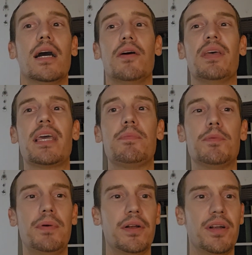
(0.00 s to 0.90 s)
They kept
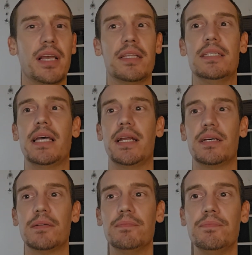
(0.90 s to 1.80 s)
appearing in the
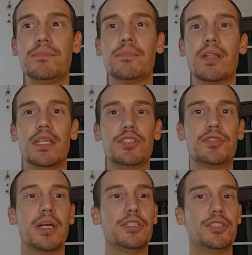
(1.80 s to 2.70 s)
data, and these
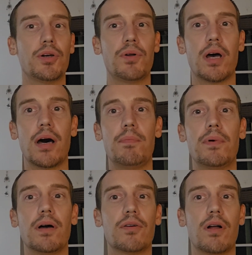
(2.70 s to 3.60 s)
traits showed up
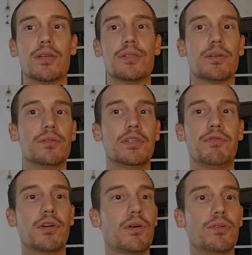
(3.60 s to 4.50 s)
across
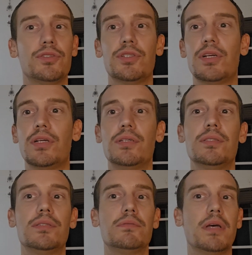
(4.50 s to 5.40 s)
different
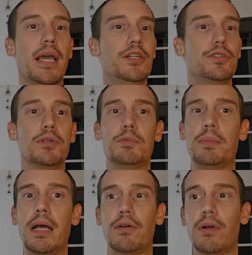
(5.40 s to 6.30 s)
cultures, age groups,
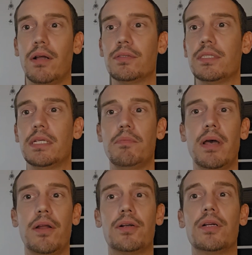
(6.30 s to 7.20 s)
backgrounds. It didn't
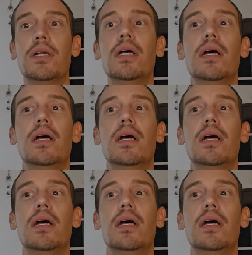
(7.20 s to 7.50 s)
matter.